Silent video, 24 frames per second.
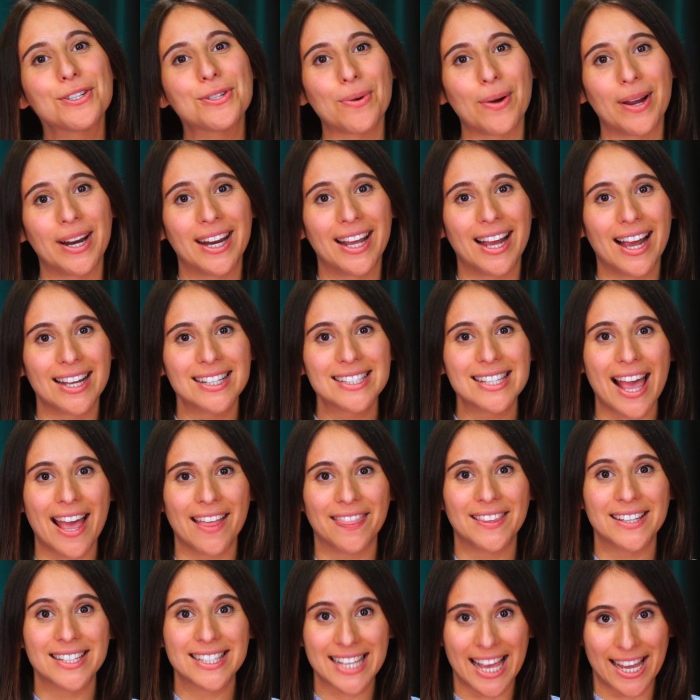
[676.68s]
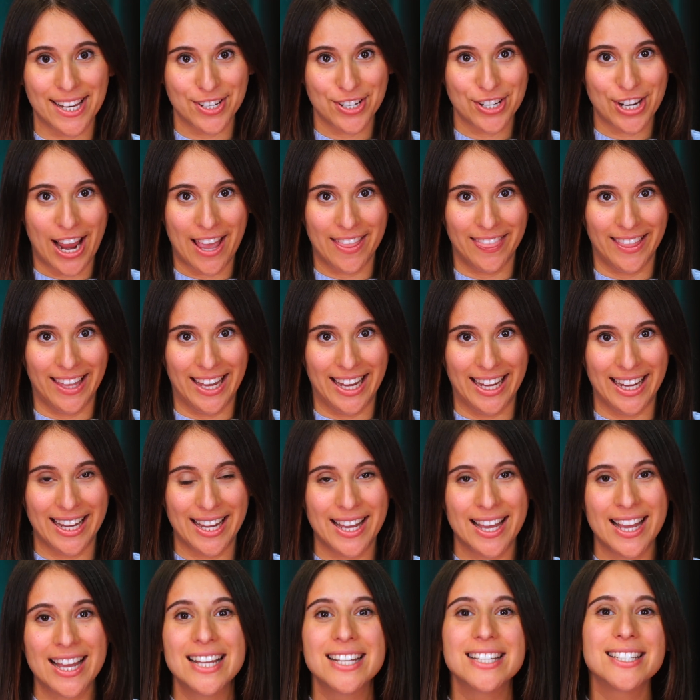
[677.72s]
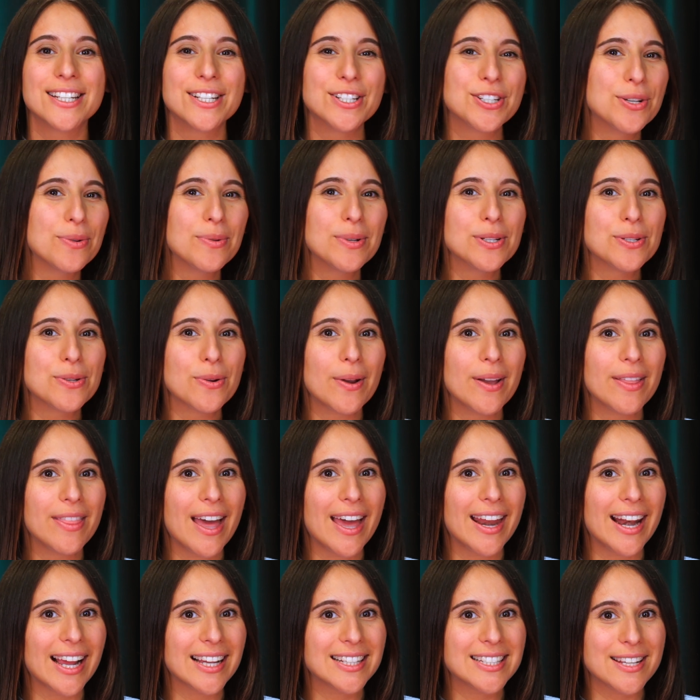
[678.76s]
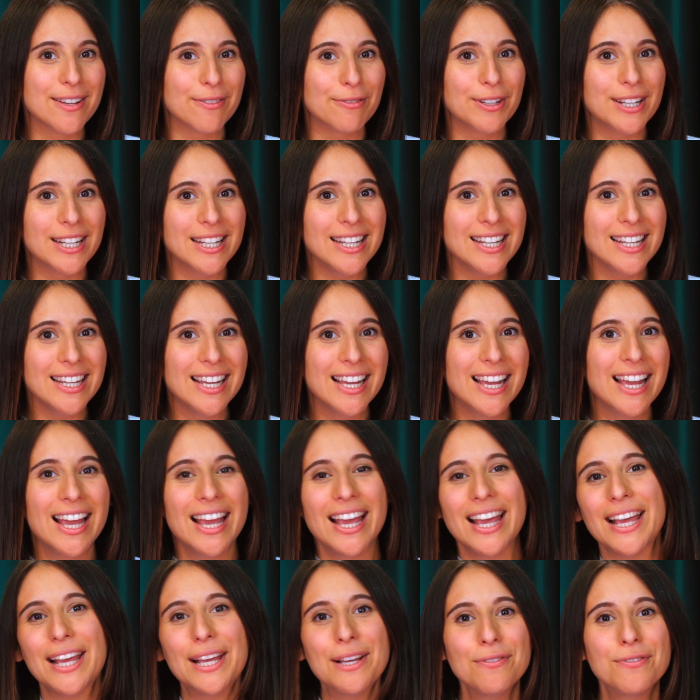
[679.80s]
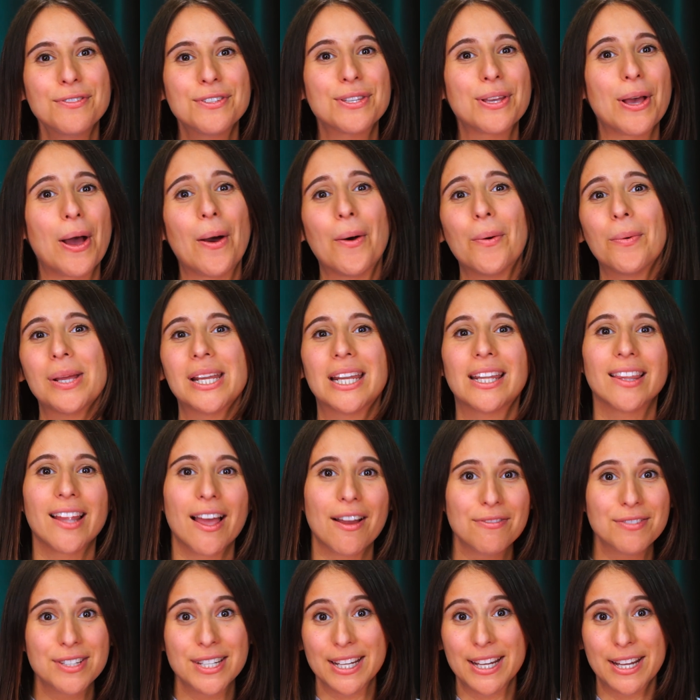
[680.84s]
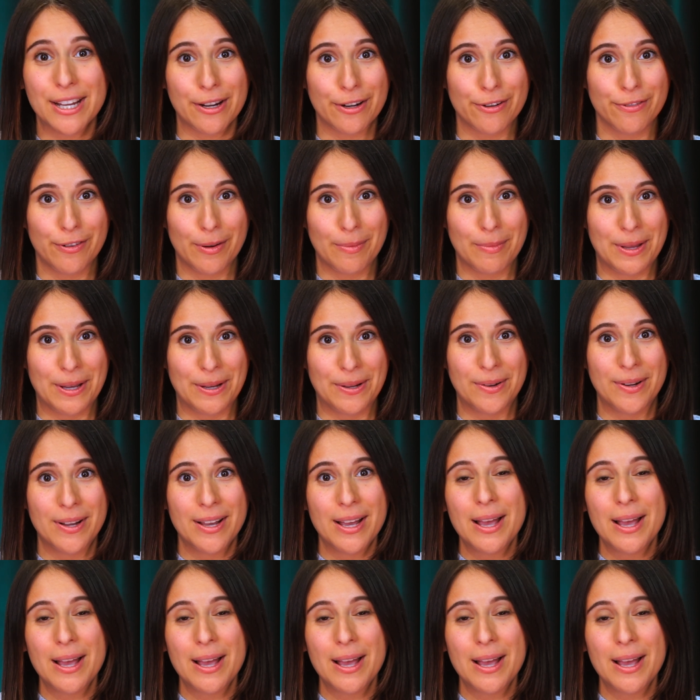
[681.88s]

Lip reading: joining us at the Sunshine Link. Did you enjoy that activity? If so, we'd love to hear from you.